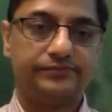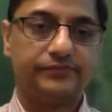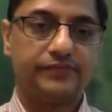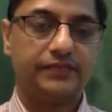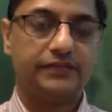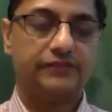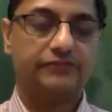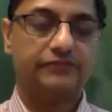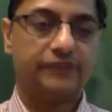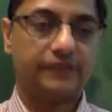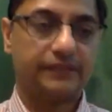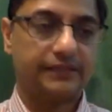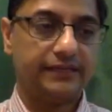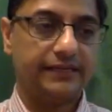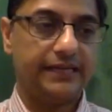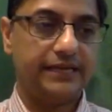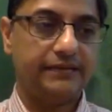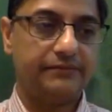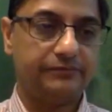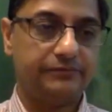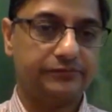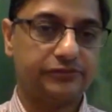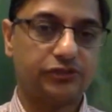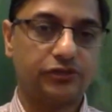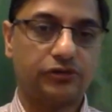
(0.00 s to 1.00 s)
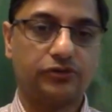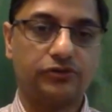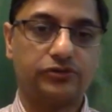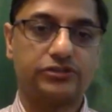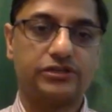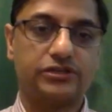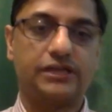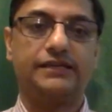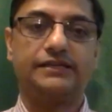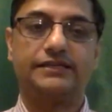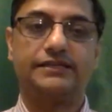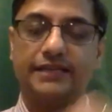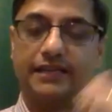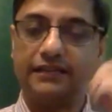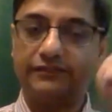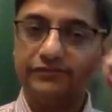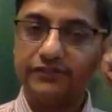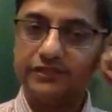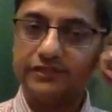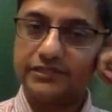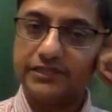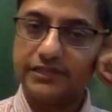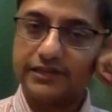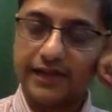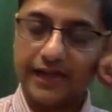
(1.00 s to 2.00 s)
in fact, the name Socotra itself is
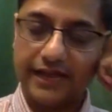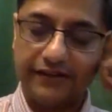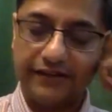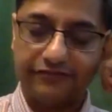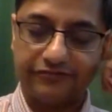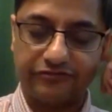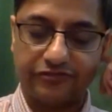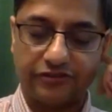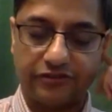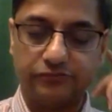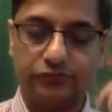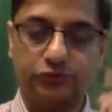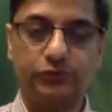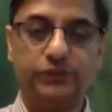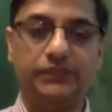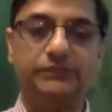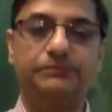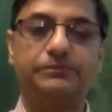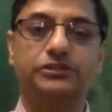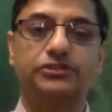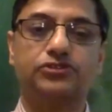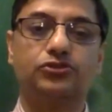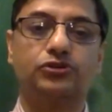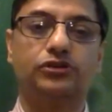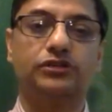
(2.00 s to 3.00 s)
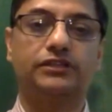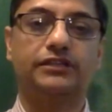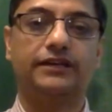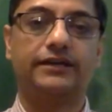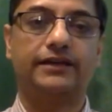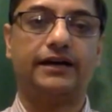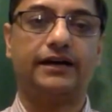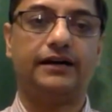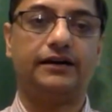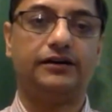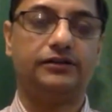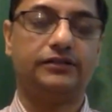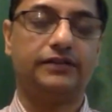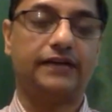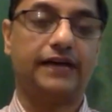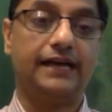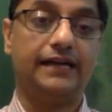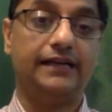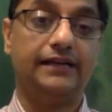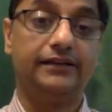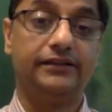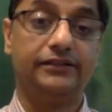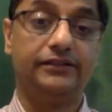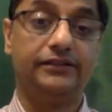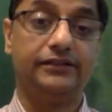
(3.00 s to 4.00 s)
derived from Dvipa Sukhdhara, or the
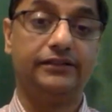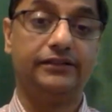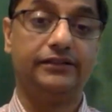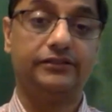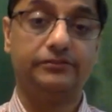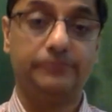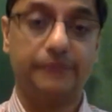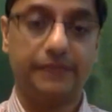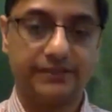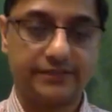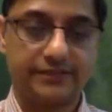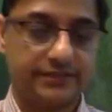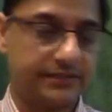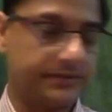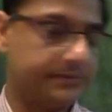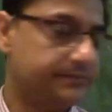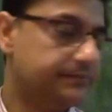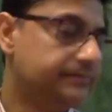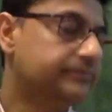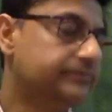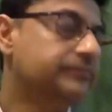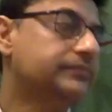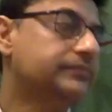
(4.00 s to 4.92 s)
island of bliss.